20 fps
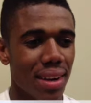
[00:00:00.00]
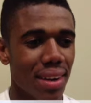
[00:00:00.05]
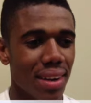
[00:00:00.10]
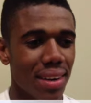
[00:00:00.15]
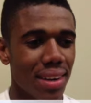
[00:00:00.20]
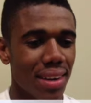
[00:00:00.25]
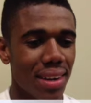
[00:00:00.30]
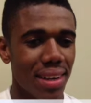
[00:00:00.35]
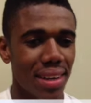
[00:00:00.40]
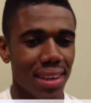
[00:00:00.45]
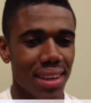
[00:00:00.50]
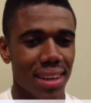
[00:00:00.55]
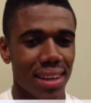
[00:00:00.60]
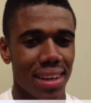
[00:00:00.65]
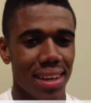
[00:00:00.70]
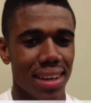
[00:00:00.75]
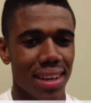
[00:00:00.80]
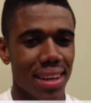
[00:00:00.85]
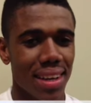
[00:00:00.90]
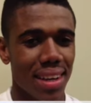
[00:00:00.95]
our, like,
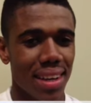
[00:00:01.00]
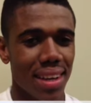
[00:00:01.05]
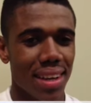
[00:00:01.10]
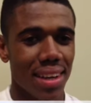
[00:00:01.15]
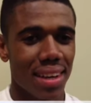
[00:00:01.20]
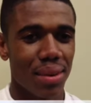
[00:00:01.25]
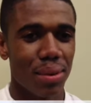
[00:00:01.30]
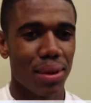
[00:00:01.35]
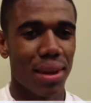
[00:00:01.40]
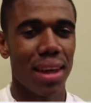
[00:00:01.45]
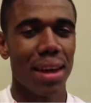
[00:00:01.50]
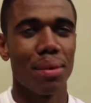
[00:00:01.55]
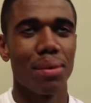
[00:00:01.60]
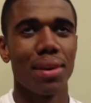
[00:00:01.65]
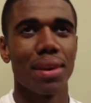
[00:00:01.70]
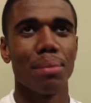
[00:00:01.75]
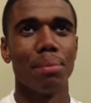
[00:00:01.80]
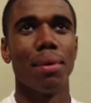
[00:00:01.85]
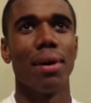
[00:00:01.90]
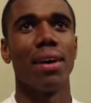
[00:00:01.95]
we can't
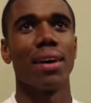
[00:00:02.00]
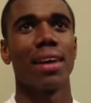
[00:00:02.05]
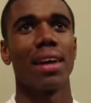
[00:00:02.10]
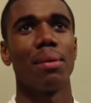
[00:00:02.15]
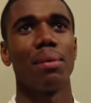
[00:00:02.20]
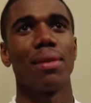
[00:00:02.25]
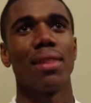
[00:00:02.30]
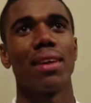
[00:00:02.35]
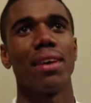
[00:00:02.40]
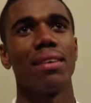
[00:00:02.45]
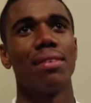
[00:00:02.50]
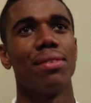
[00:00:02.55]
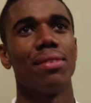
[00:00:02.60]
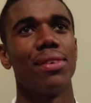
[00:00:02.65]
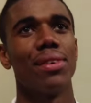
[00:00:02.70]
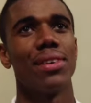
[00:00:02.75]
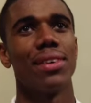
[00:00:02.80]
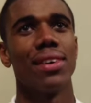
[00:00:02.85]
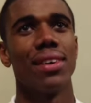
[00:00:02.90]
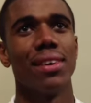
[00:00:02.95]
win a ball game with
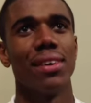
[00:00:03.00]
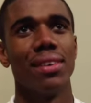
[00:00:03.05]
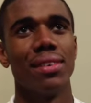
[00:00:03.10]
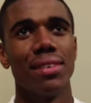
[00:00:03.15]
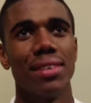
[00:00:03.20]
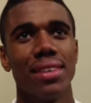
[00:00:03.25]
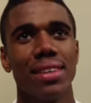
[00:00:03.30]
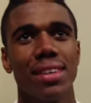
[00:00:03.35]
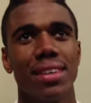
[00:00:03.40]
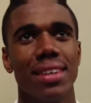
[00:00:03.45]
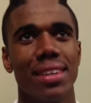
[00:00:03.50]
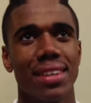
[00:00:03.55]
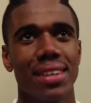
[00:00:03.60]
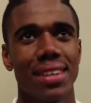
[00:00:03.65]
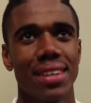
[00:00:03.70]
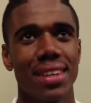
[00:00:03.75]
four turnovers.